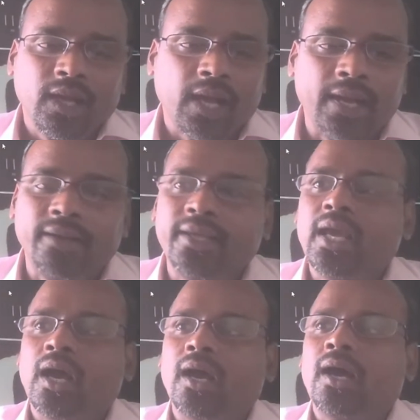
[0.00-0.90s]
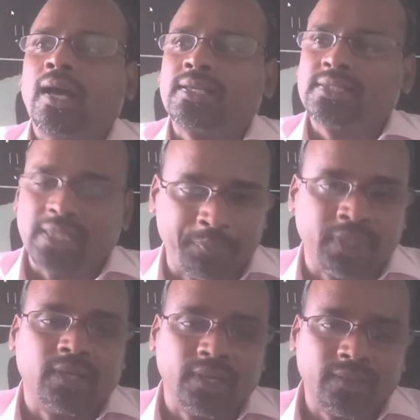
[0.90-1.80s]
and he
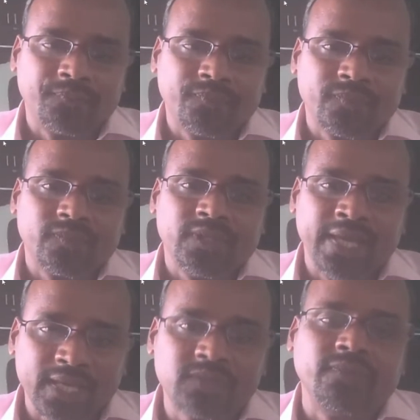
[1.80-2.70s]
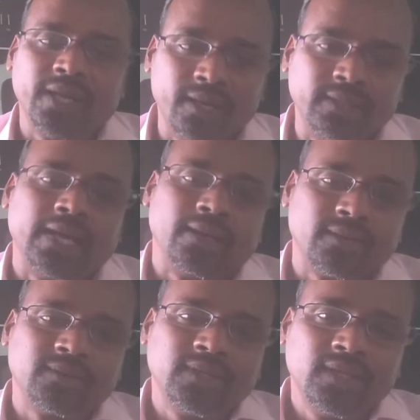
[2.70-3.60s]
accepted, yes, we did that.
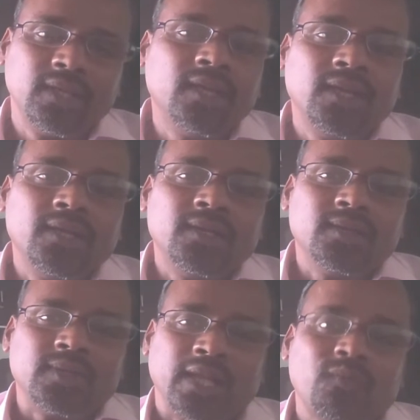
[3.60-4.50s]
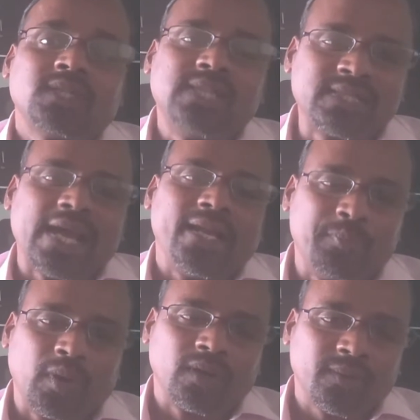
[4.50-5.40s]
So that was the scary
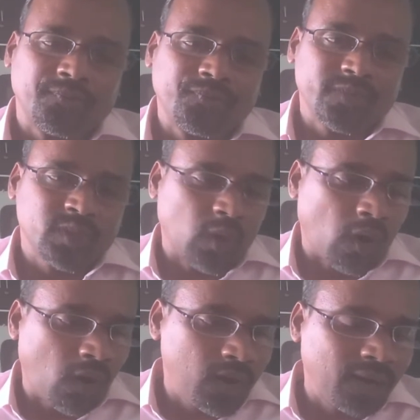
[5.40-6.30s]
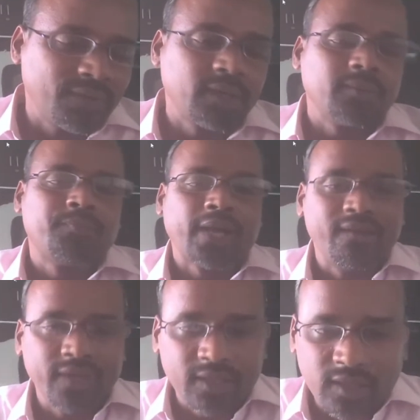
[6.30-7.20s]
part. So all our
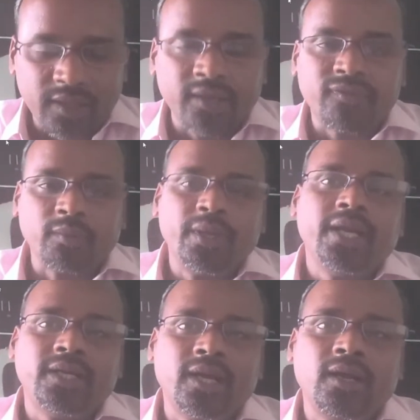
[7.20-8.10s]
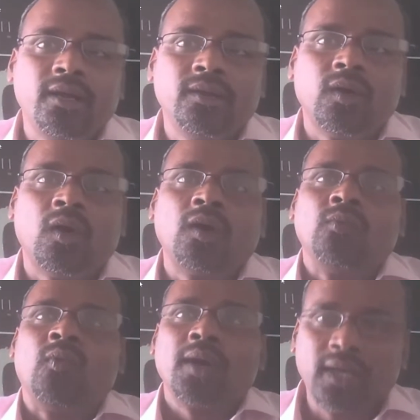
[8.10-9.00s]
private information or
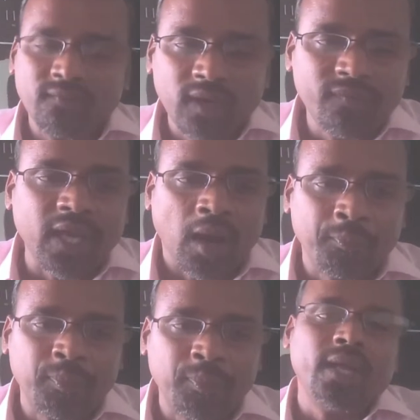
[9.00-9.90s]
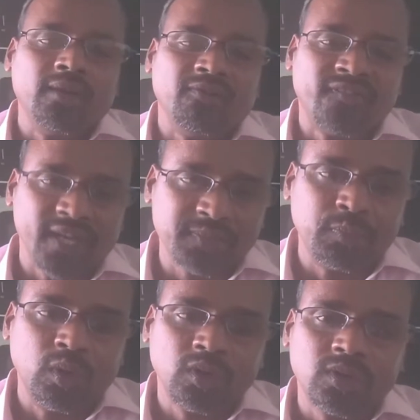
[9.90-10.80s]
whatever we upload in
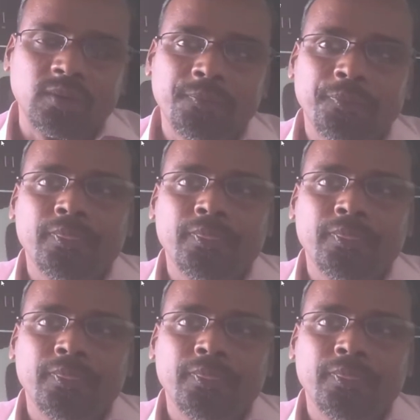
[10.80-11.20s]
Facebook,